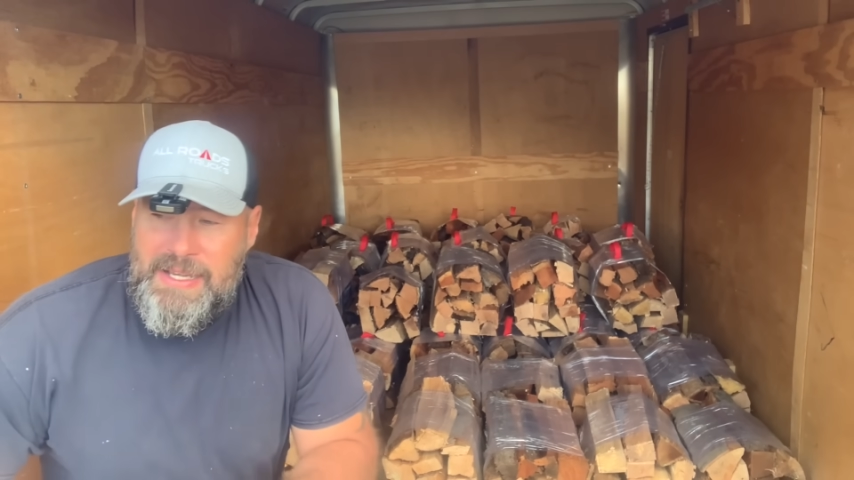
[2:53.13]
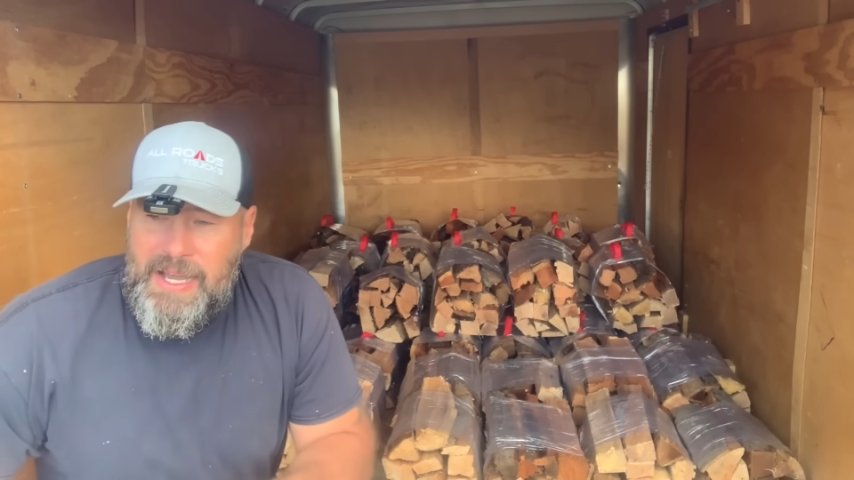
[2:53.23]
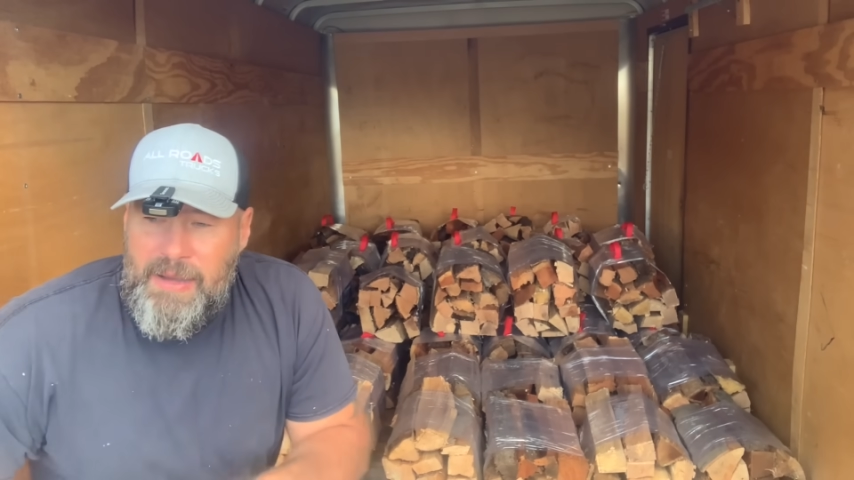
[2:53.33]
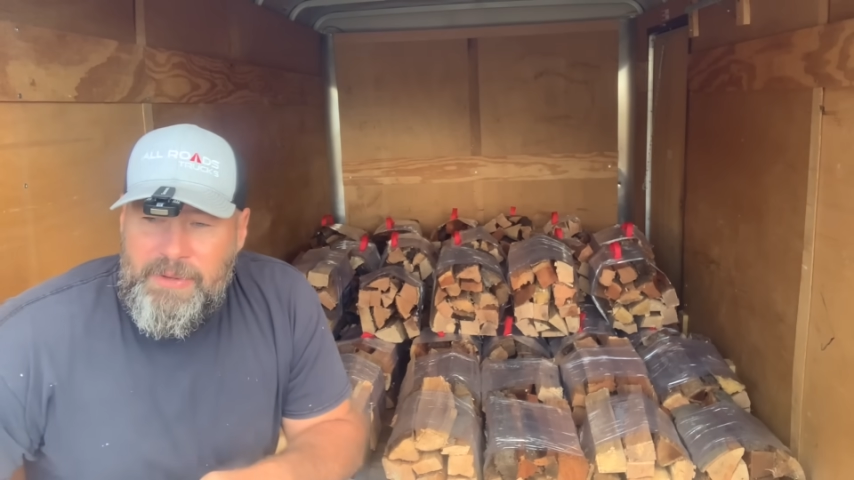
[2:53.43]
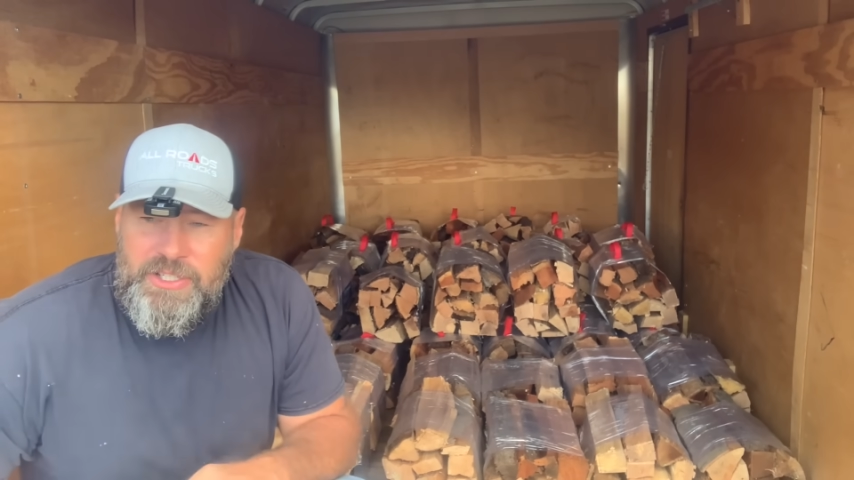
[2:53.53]

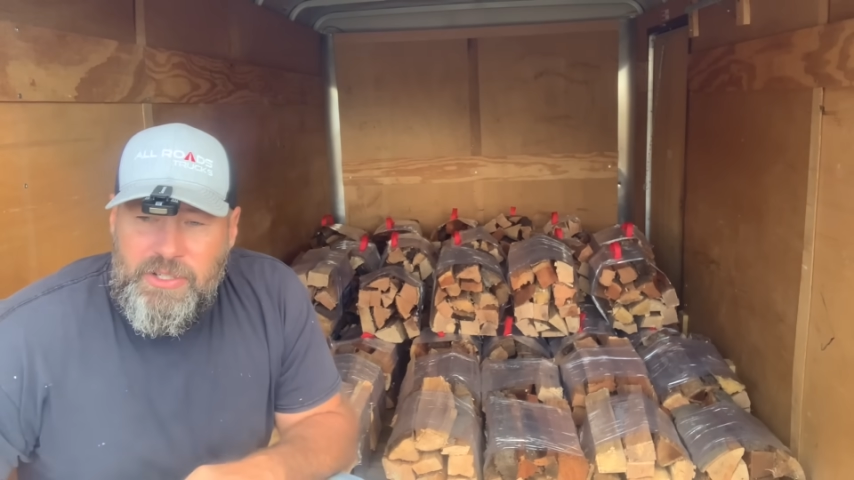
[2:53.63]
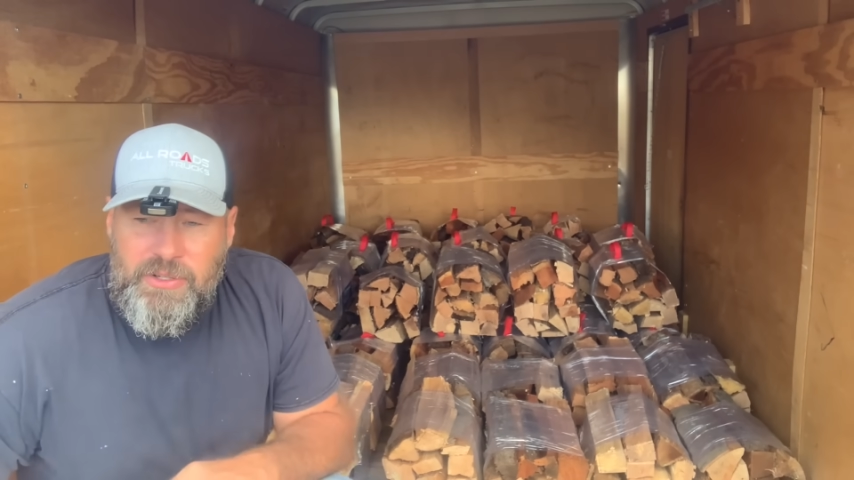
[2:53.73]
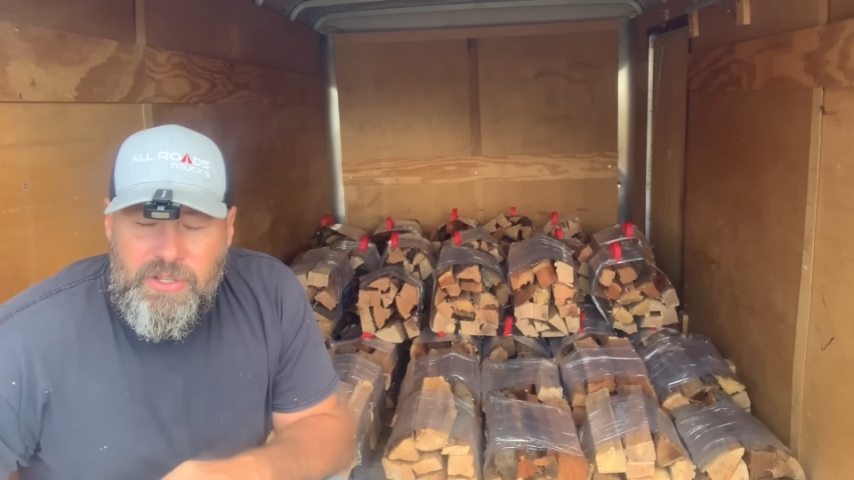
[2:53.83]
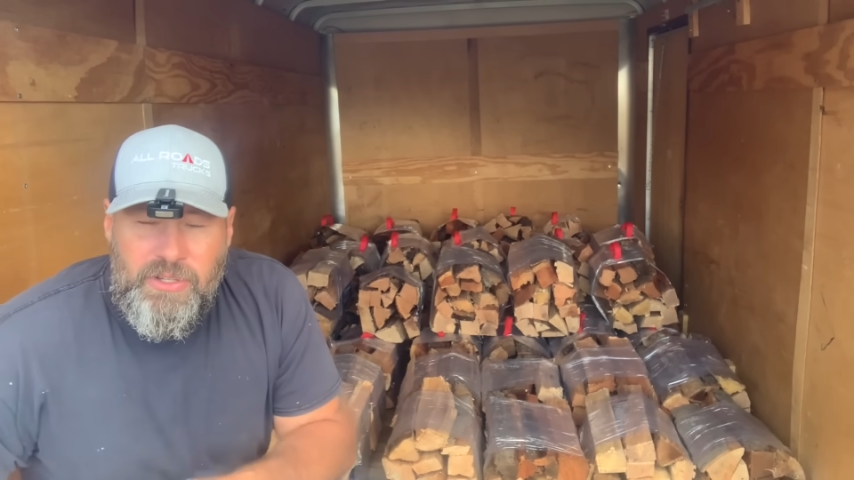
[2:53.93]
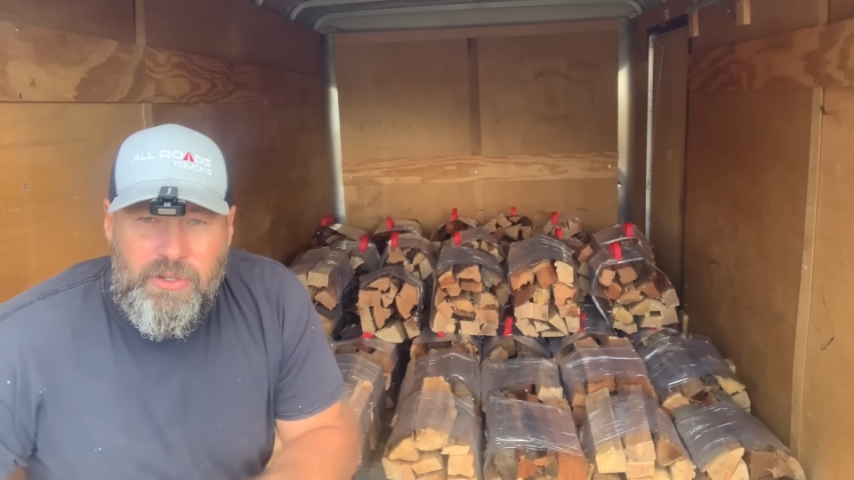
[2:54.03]
But
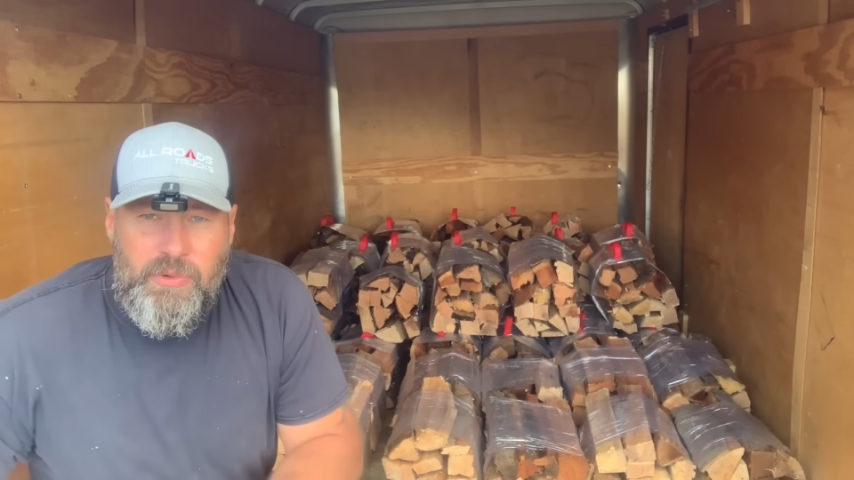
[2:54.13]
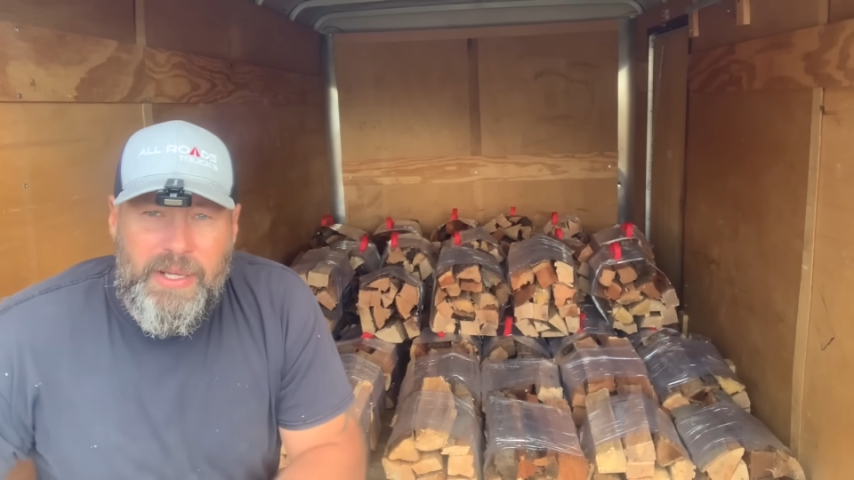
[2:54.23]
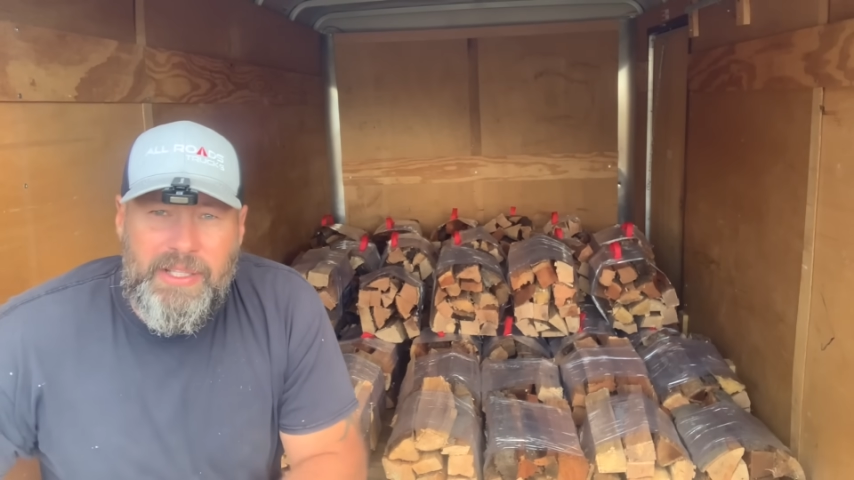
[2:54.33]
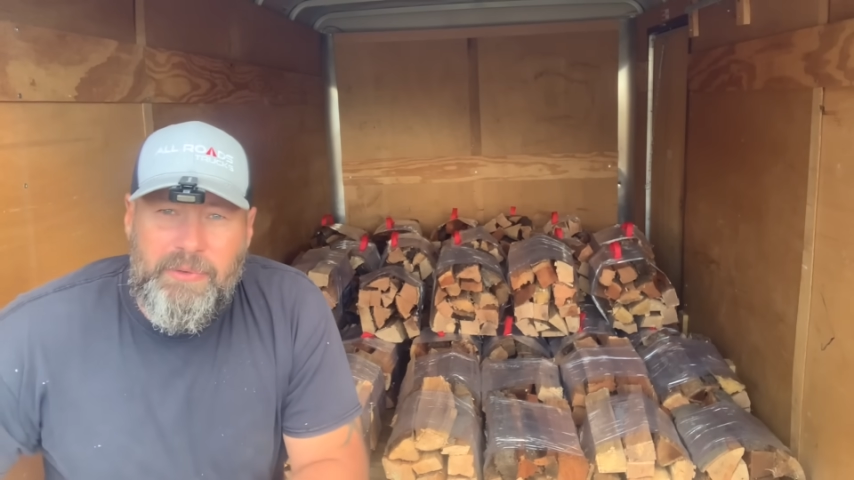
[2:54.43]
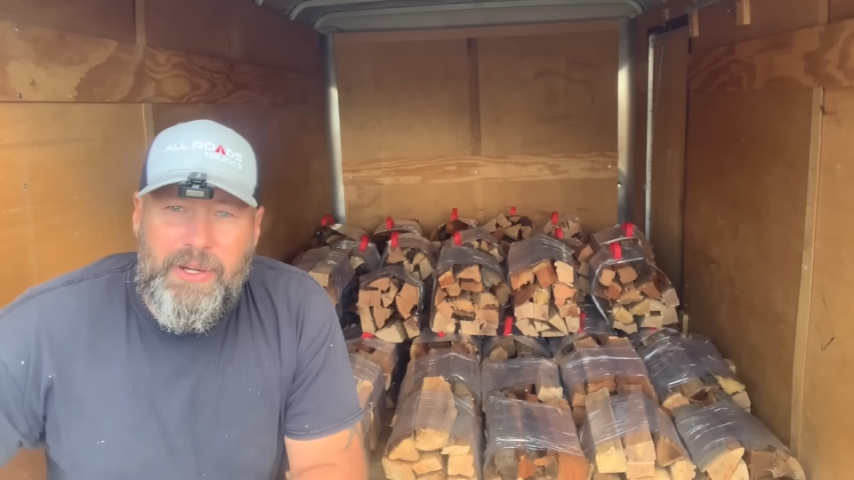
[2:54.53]
you'll
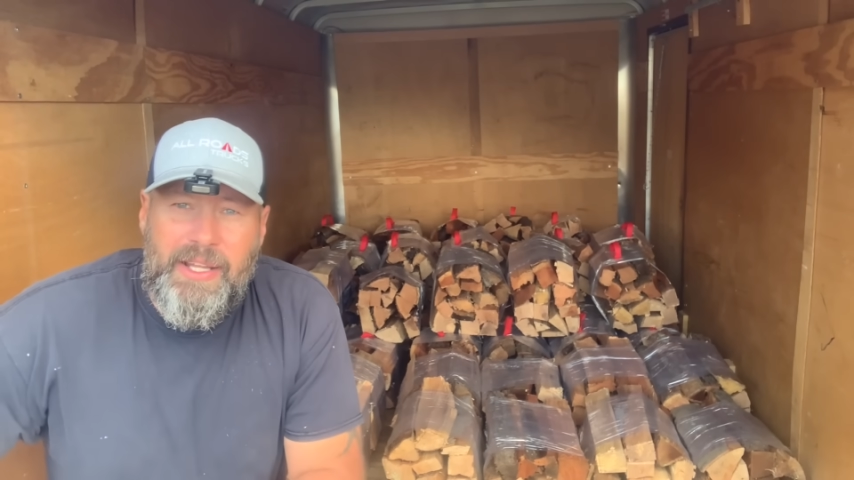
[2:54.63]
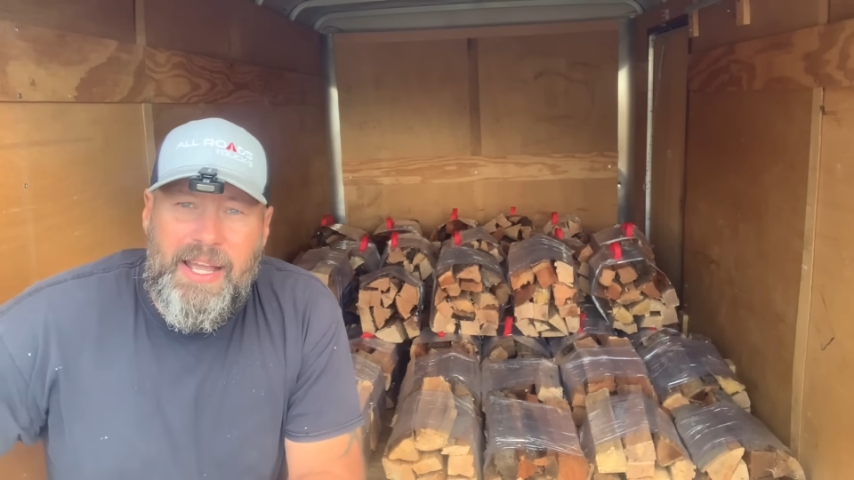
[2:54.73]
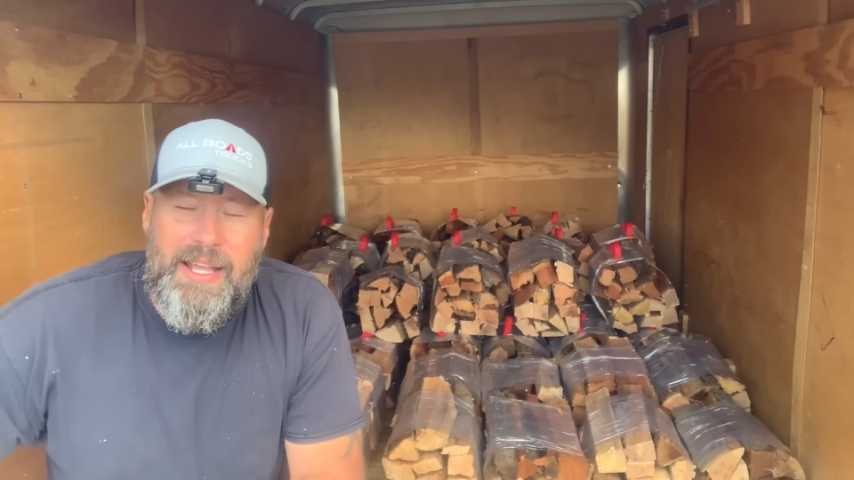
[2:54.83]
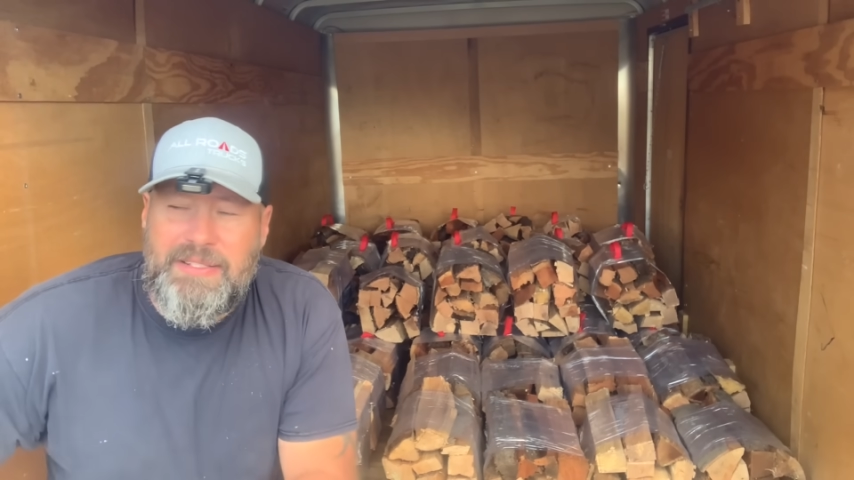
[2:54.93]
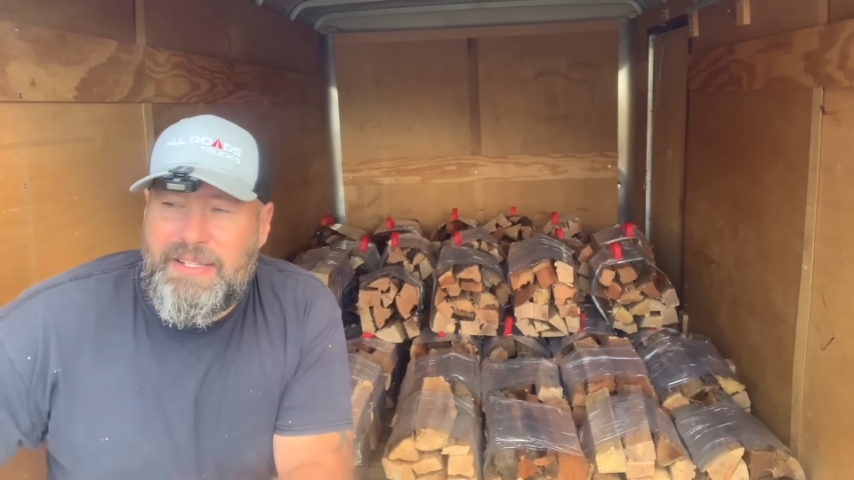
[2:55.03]
quickly
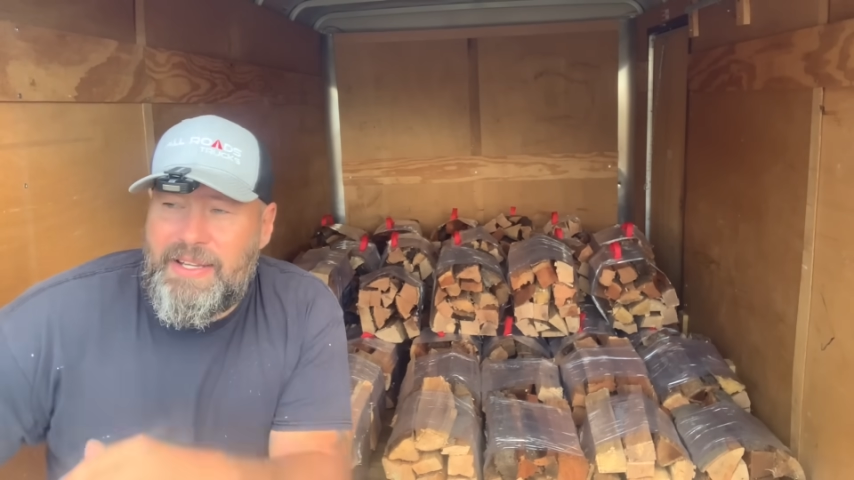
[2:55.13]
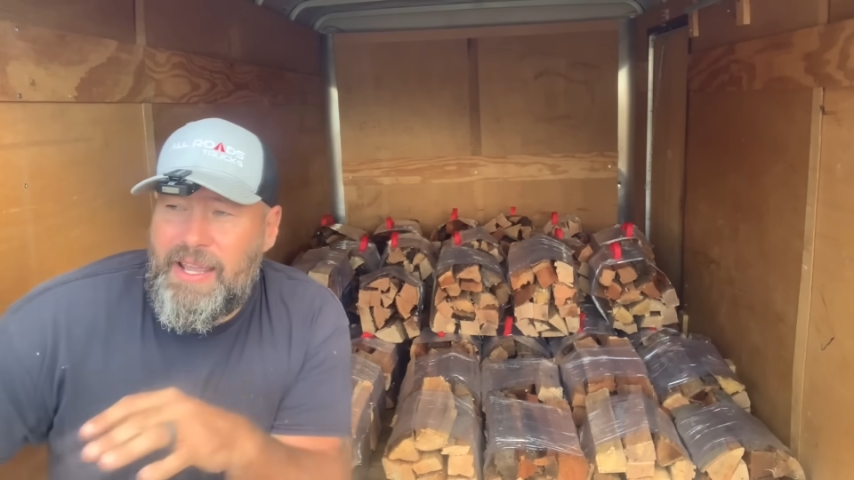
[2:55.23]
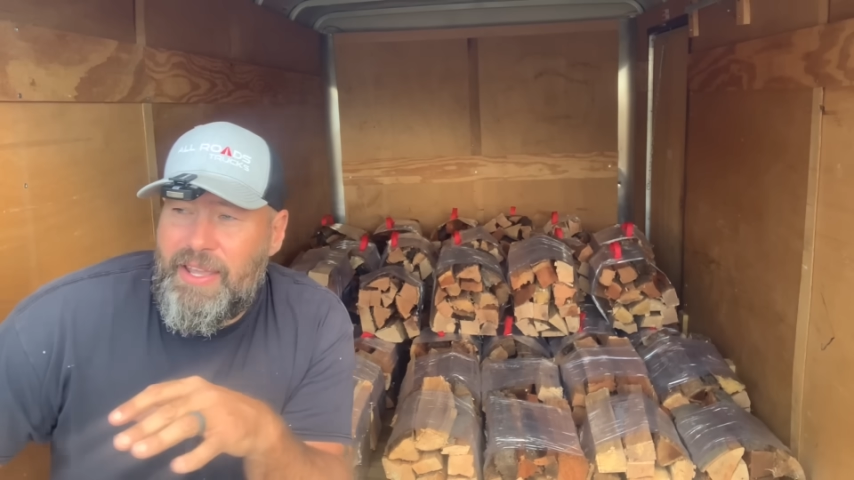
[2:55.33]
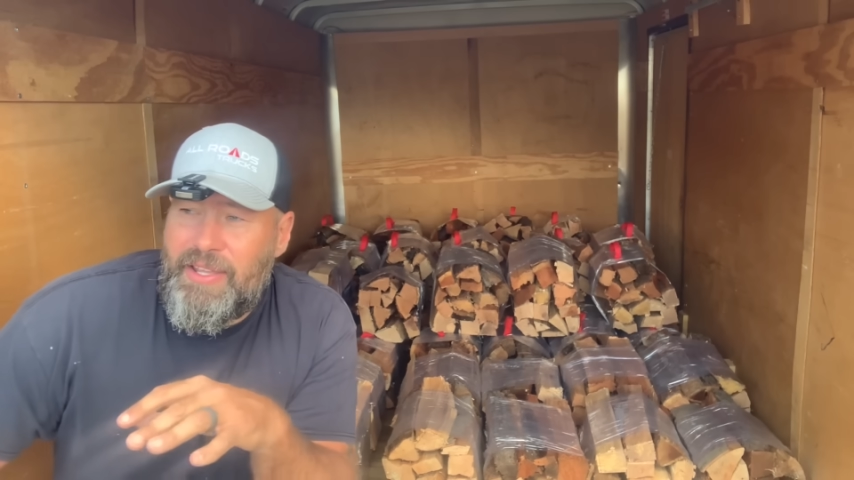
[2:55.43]
realize that